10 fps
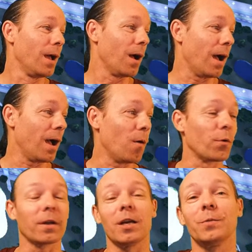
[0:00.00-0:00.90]
Uh,
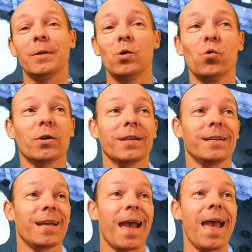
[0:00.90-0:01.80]
we're going to be
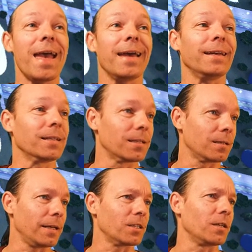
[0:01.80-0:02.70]
looking at,
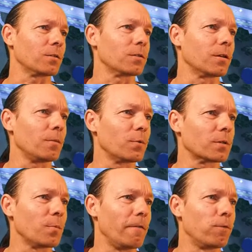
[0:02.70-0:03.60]
actually I should go back
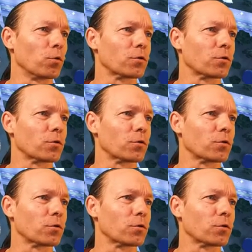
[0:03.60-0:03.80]
to my full